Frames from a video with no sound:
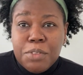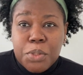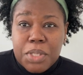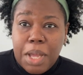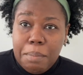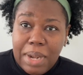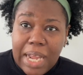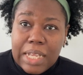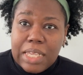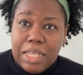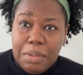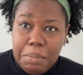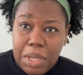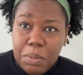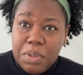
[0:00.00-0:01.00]
with a blank
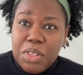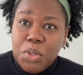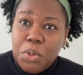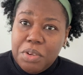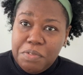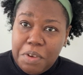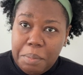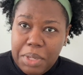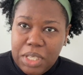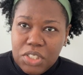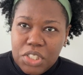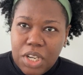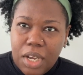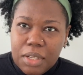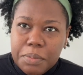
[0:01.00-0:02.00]
email with no
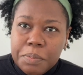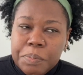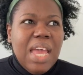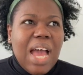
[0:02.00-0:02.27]
information.